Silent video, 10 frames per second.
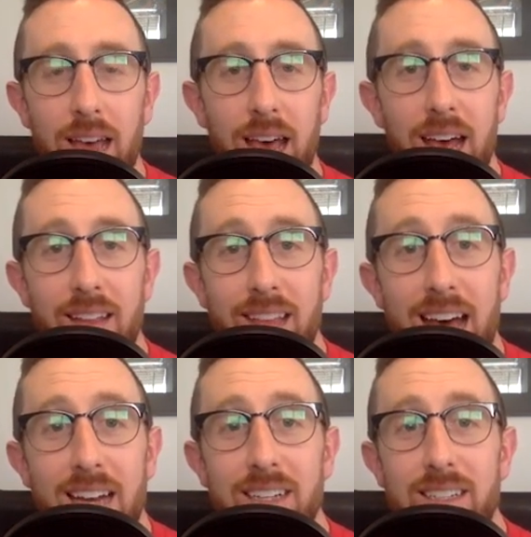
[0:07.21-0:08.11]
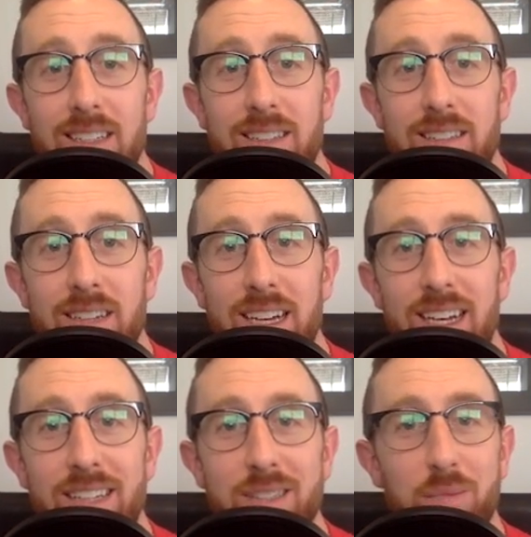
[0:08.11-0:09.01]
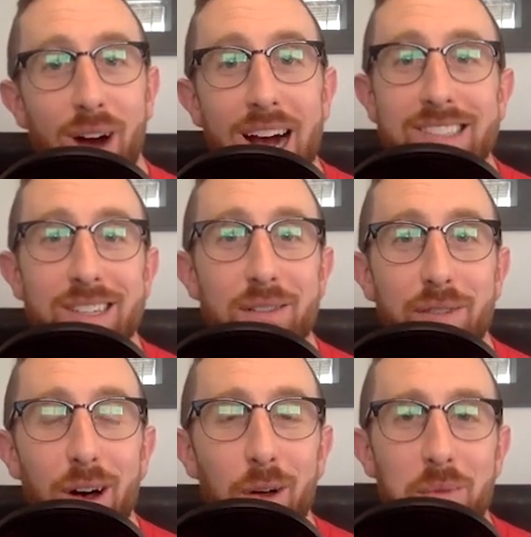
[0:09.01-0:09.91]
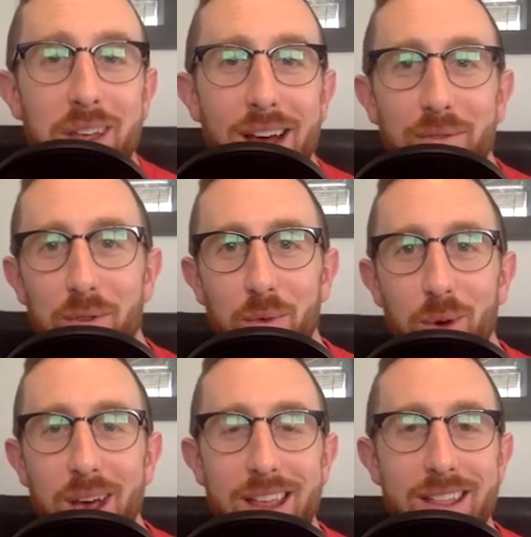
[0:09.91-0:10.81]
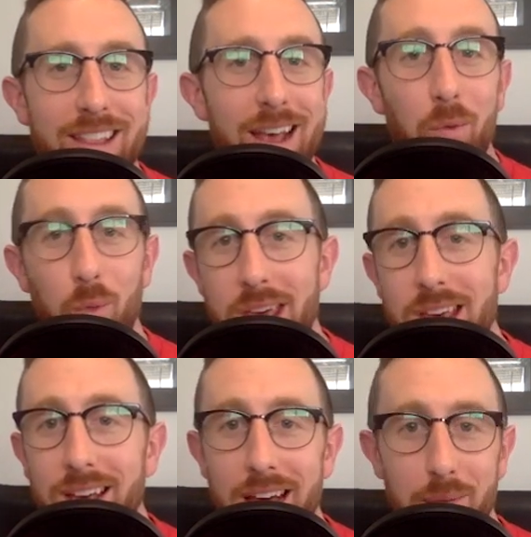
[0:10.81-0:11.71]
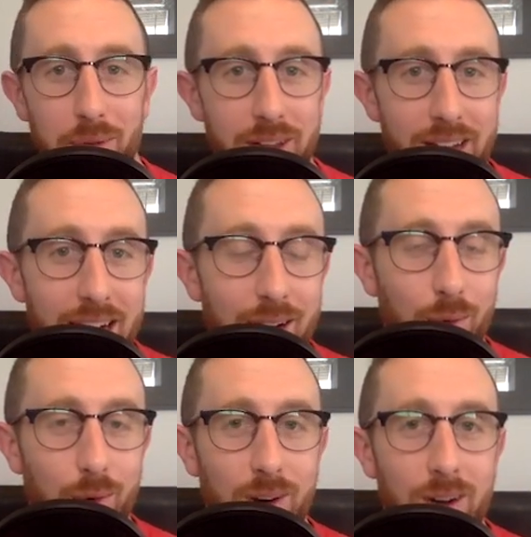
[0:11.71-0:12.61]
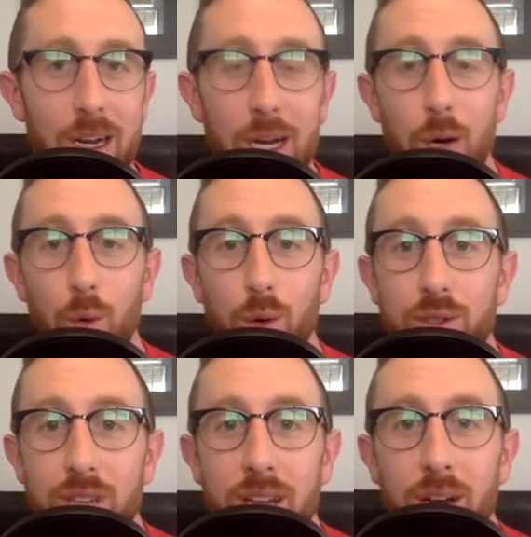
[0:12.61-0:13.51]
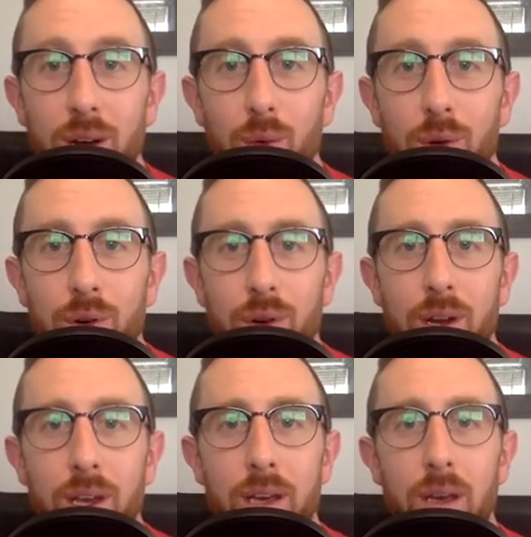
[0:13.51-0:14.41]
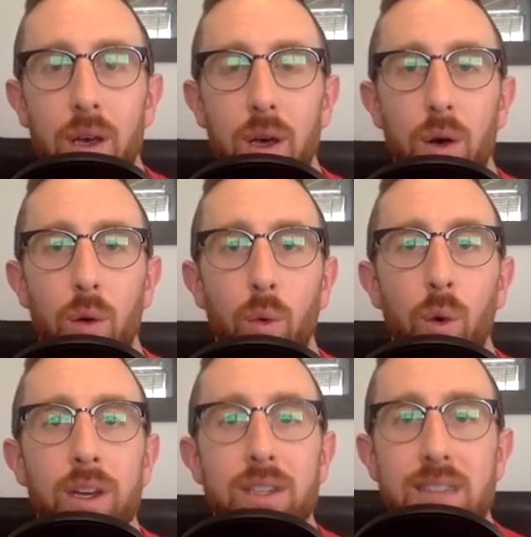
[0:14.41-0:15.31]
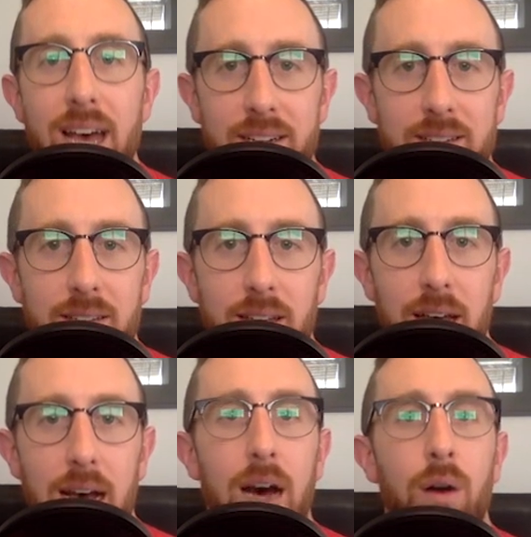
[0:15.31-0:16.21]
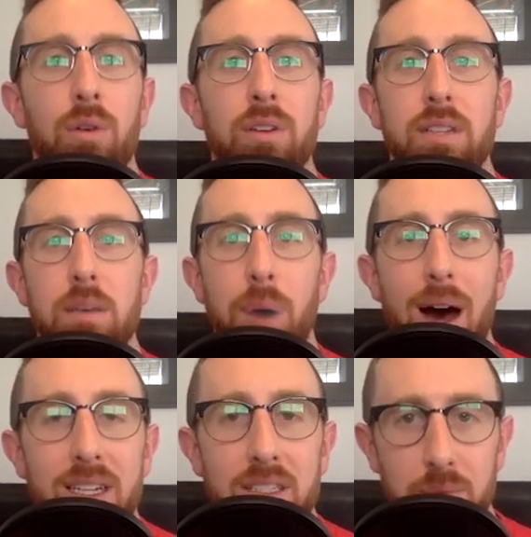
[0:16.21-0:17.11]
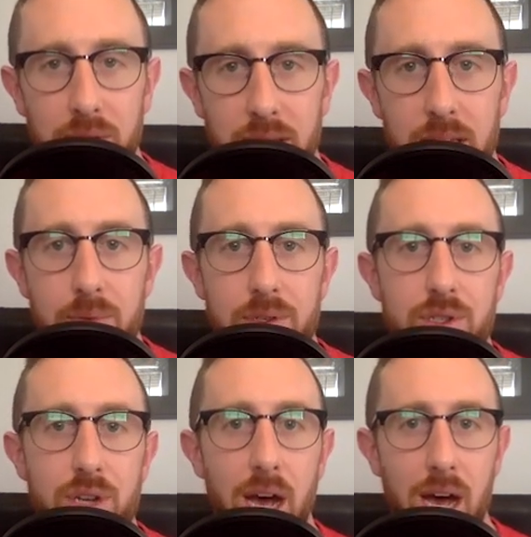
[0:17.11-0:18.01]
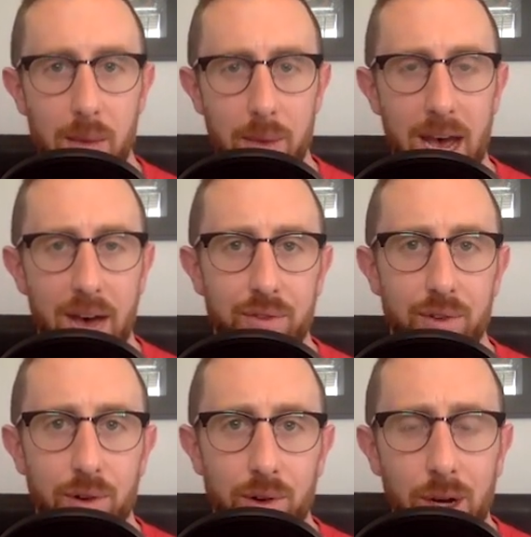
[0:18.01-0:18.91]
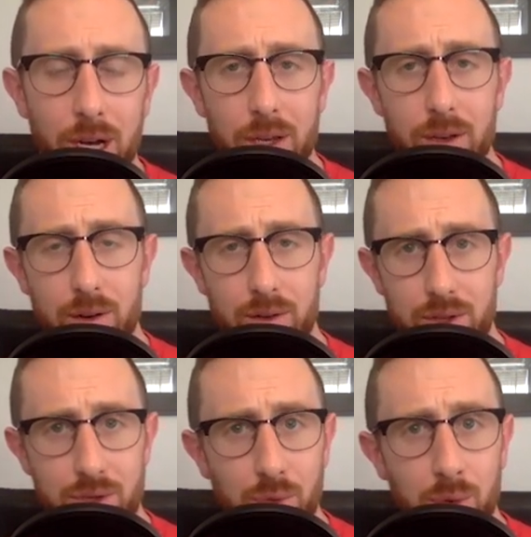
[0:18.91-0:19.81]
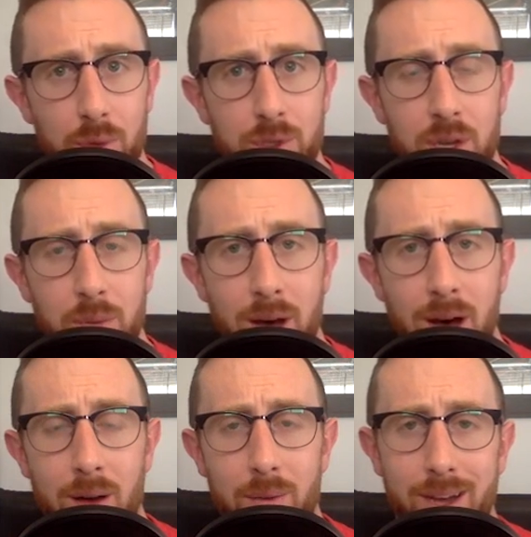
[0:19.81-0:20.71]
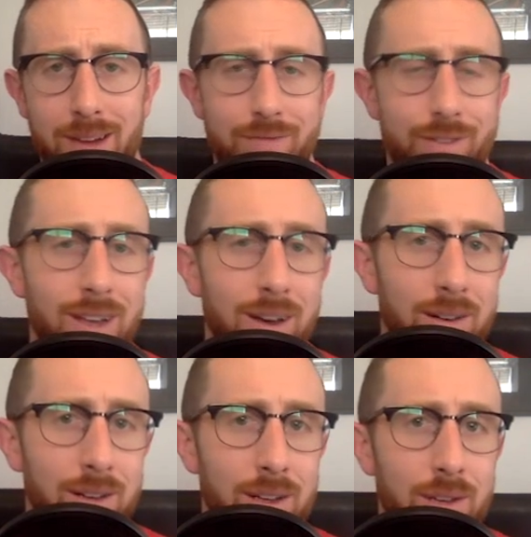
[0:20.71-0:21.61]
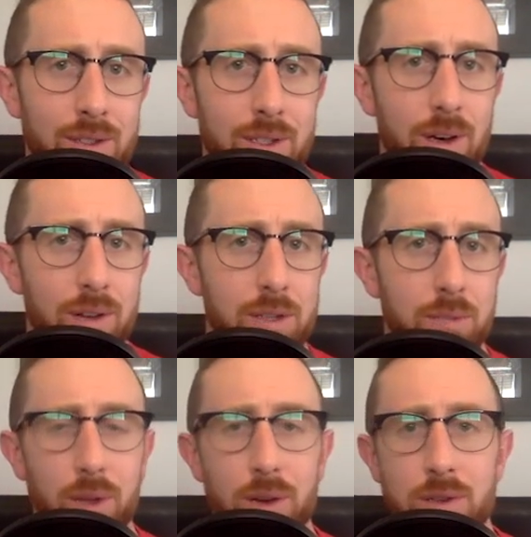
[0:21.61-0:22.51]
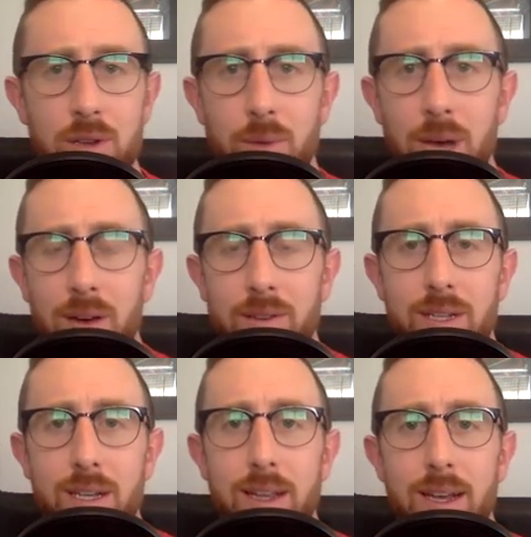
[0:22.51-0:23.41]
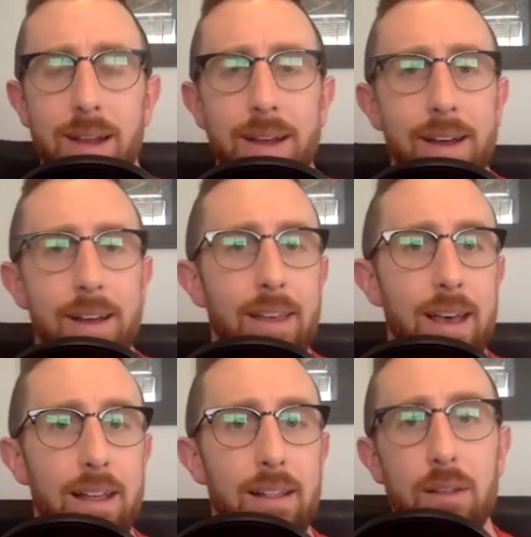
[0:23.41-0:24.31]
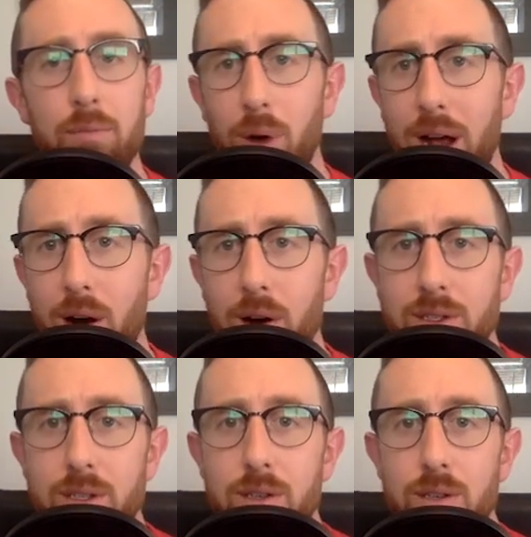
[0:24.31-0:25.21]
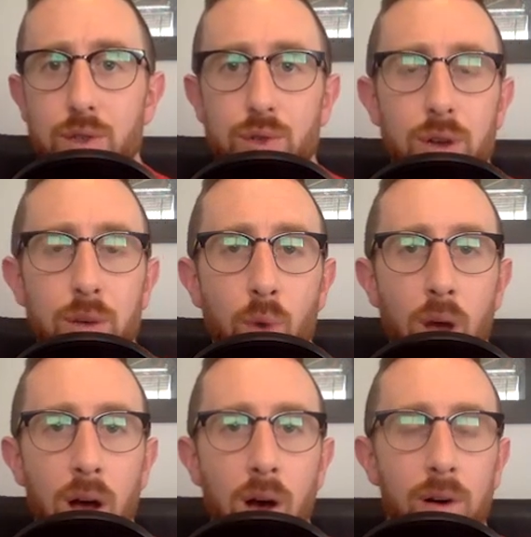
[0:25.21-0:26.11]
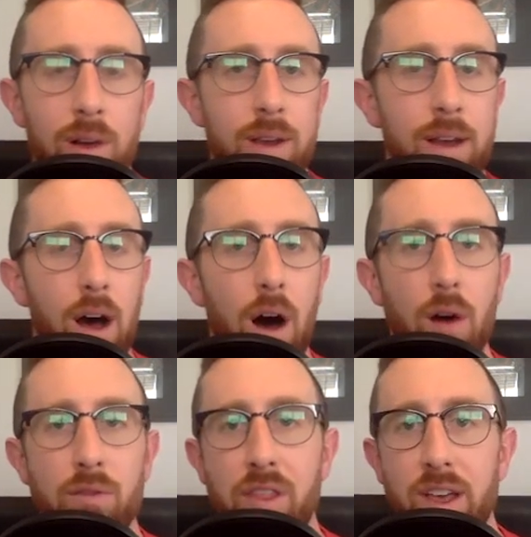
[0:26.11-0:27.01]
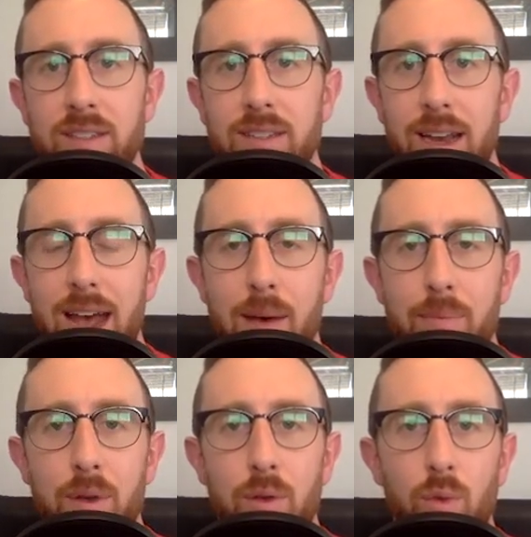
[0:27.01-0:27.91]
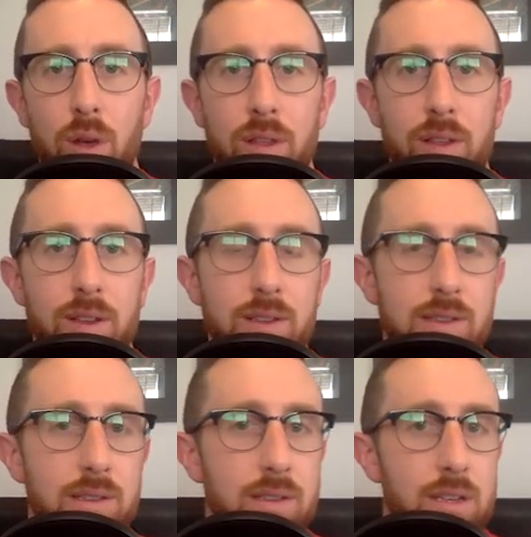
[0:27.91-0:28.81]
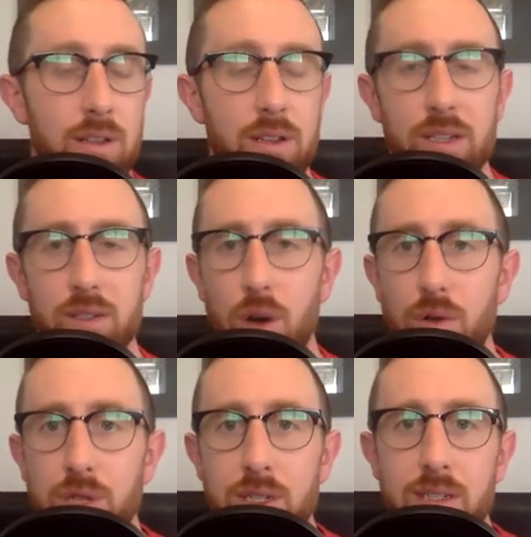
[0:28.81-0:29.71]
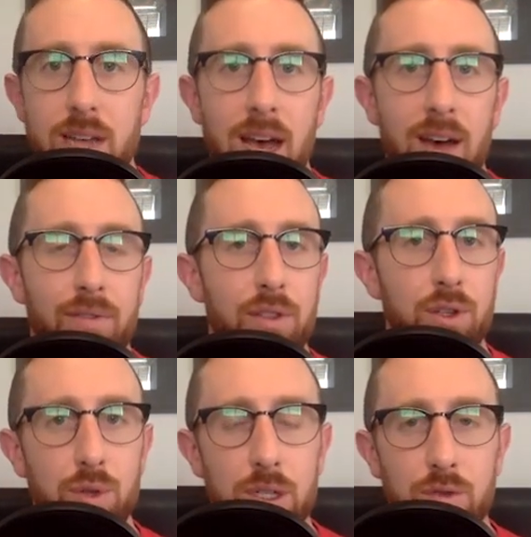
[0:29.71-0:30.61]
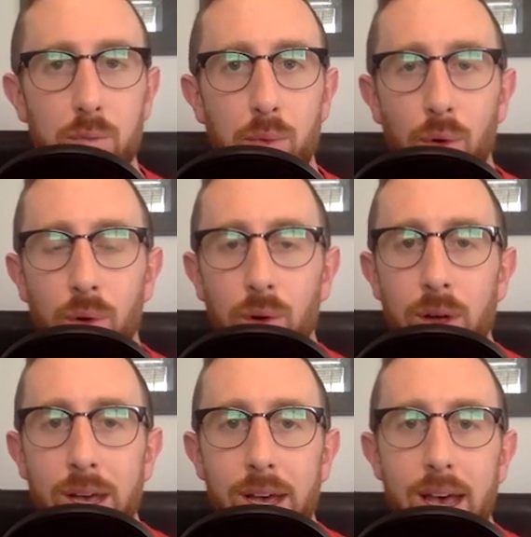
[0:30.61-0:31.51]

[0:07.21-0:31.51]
And that is a surprising development after the way that that week kind of played out, where we're sitting here wondering what is next. How does he possibly keep his job after you hear these rumors come out about infidelity? You see all these players come out saying that Bryan Harsin didn't treat him well, and all the things that happened with his coaching staff and the transfer portal.